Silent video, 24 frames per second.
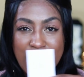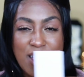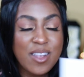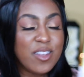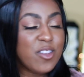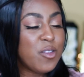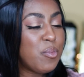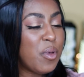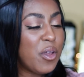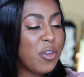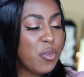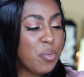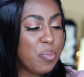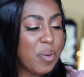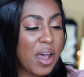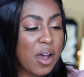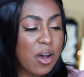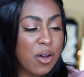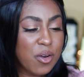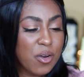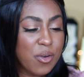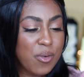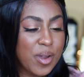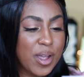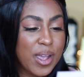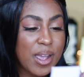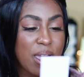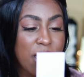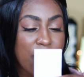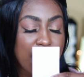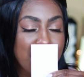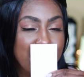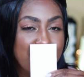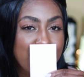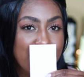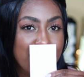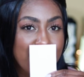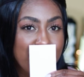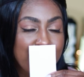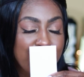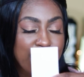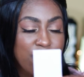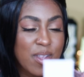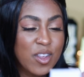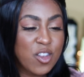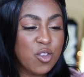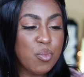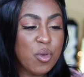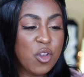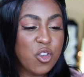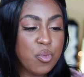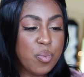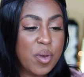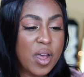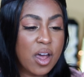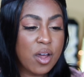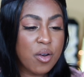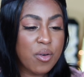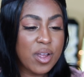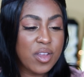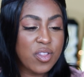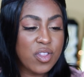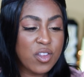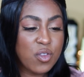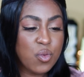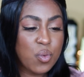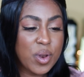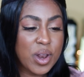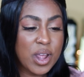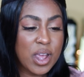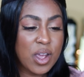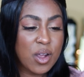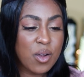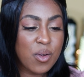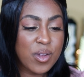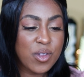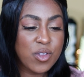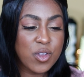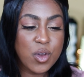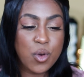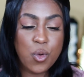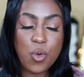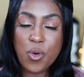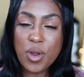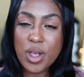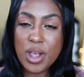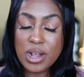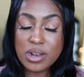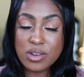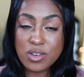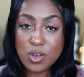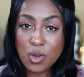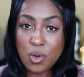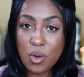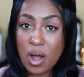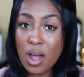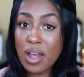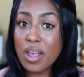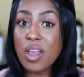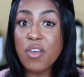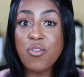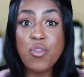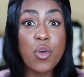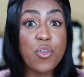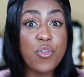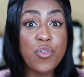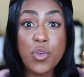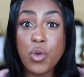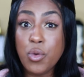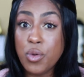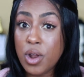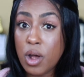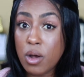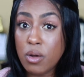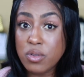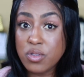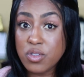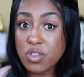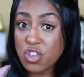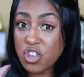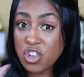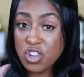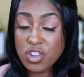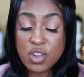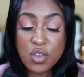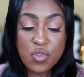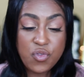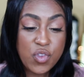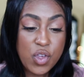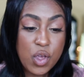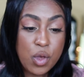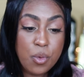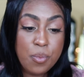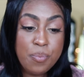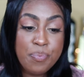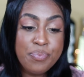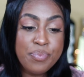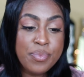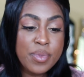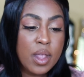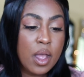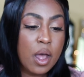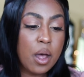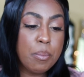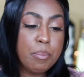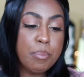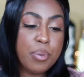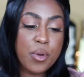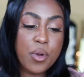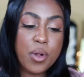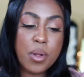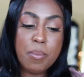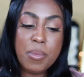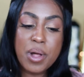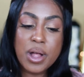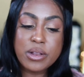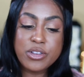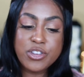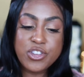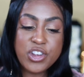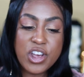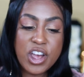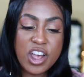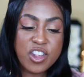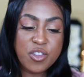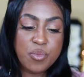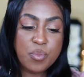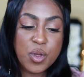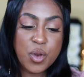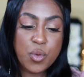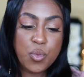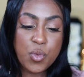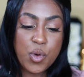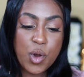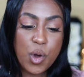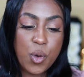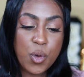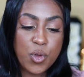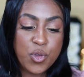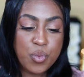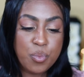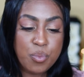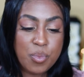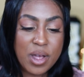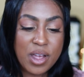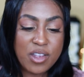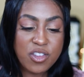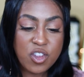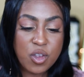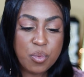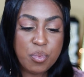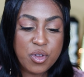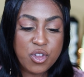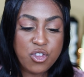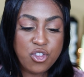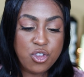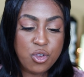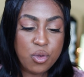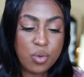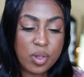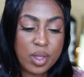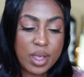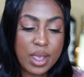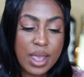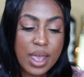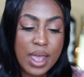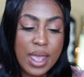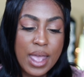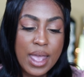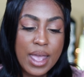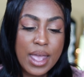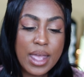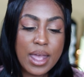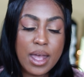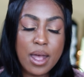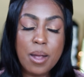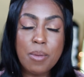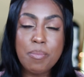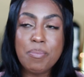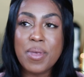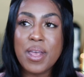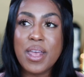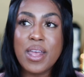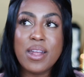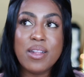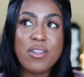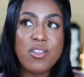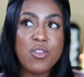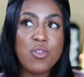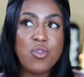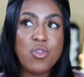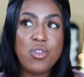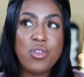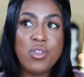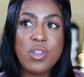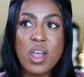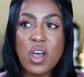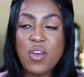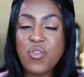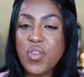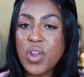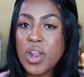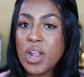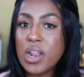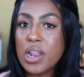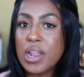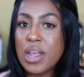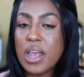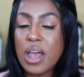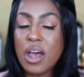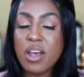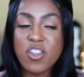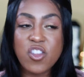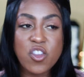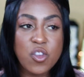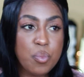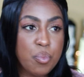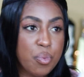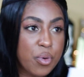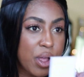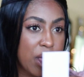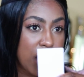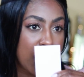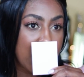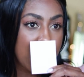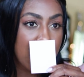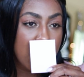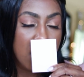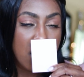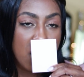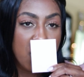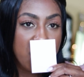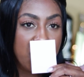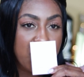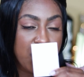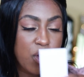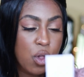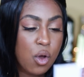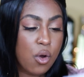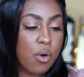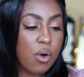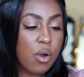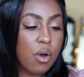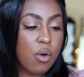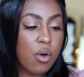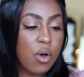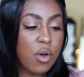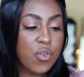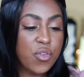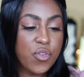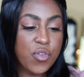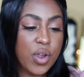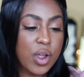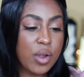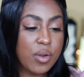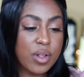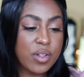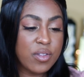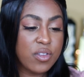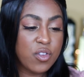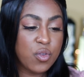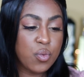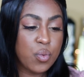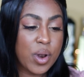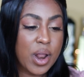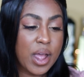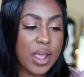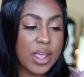It smells powdery. Smells powdery. This one here is an oriental. I'll give you a few notes, just a few. Uh, bergamot, jasmine, rose musk, patchouli. Um, it's definitely a spring floral fragrance is what